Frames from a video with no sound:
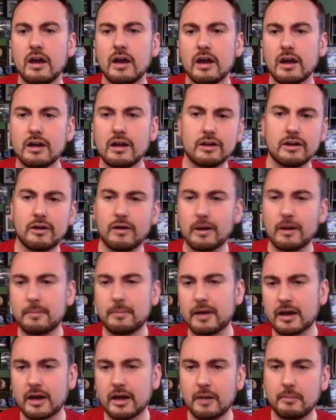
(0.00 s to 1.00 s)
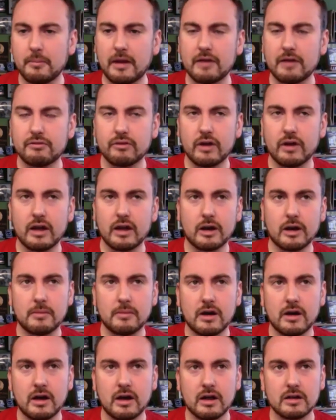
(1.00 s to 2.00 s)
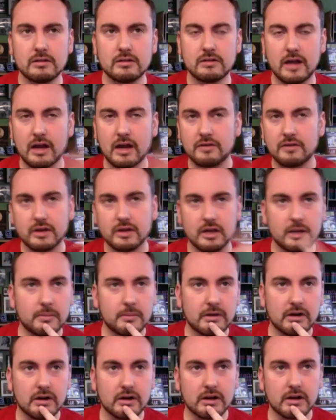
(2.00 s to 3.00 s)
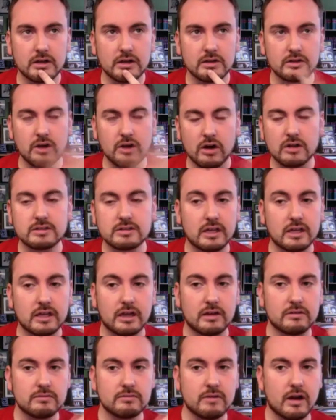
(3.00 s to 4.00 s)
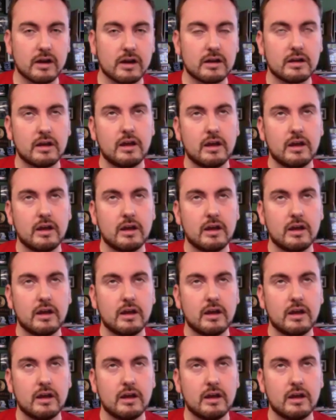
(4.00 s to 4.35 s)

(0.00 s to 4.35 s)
And, you know, I pick up my friend Armand, African-American, dark skin, right?